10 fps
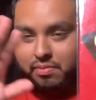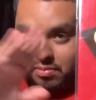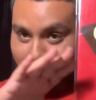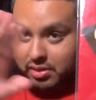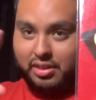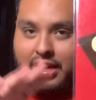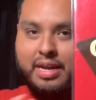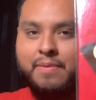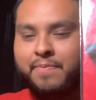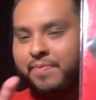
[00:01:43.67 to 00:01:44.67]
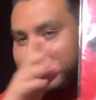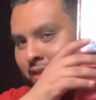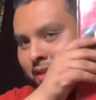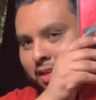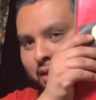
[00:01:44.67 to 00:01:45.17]
into that,
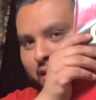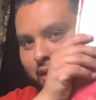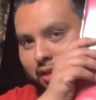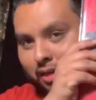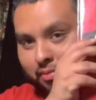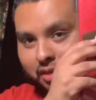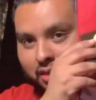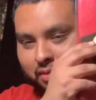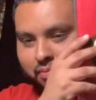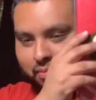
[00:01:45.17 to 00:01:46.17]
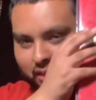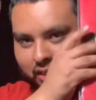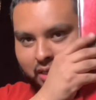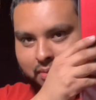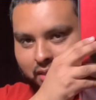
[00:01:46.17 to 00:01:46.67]
I'm gonna be
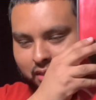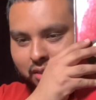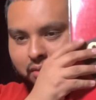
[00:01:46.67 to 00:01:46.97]
talking about this